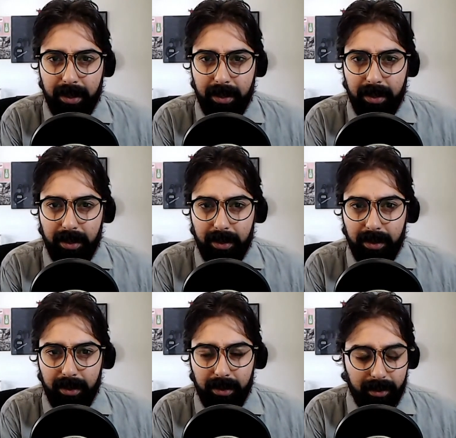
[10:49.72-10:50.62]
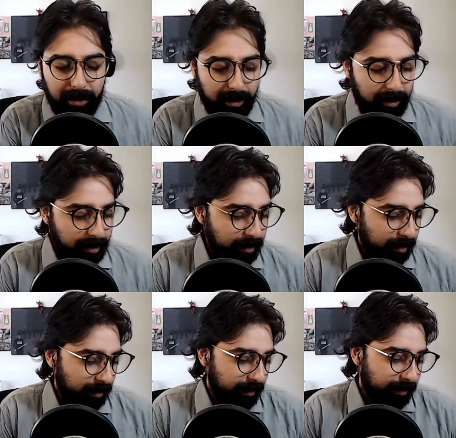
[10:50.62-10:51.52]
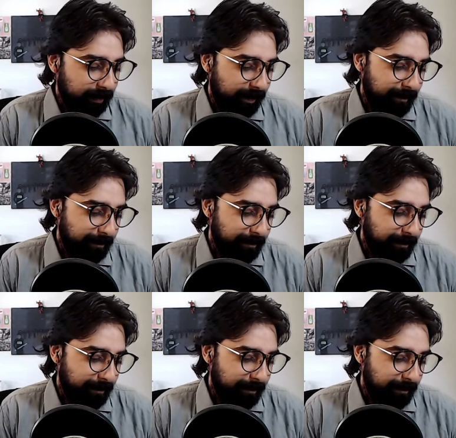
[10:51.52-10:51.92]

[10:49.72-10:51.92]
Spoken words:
Nobody speaks.